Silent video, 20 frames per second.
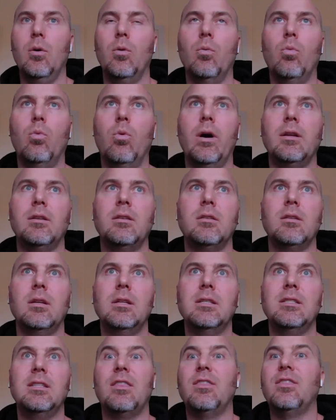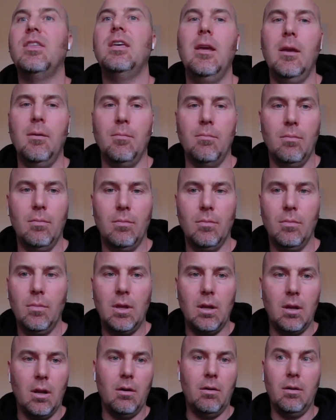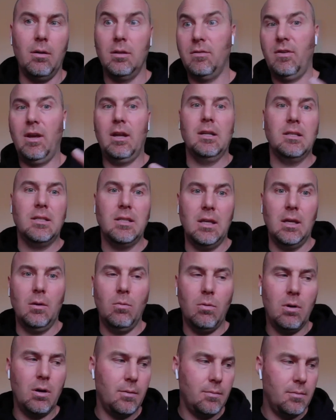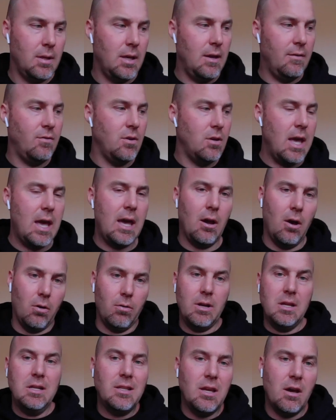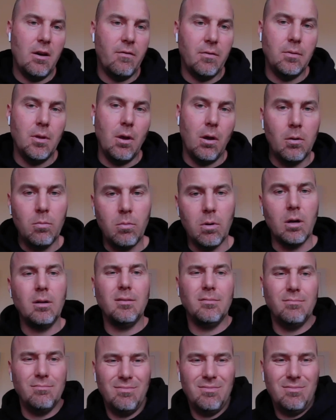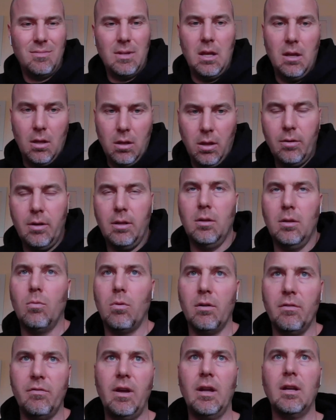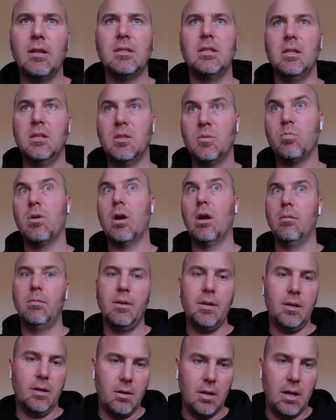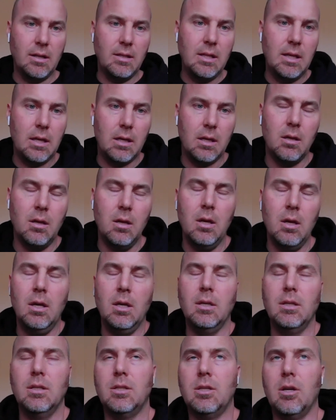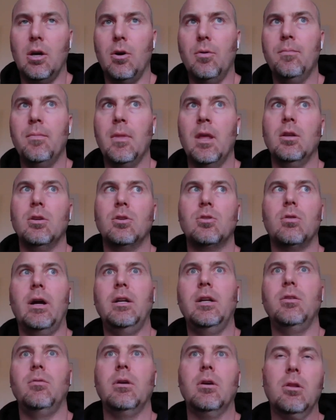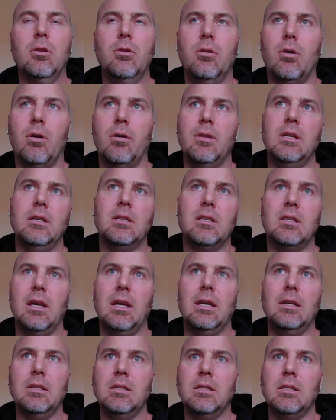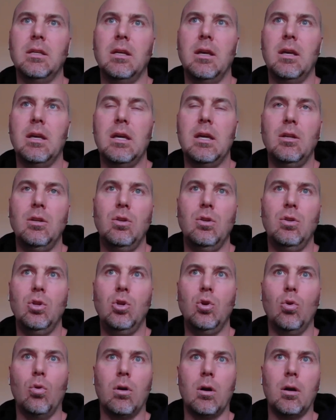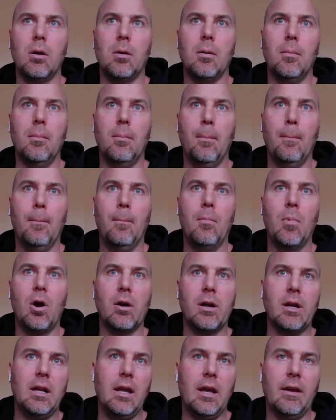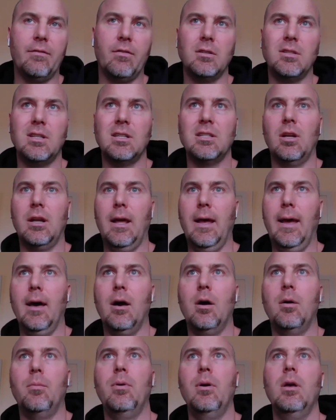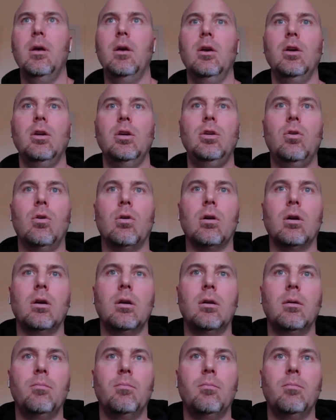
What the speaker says: What is the theme? It's fantasy. Well, if you can't already tell from the artwork, including the word fantasy is probably a good idea. So trying to include all these things in your marketing efforts is going to help your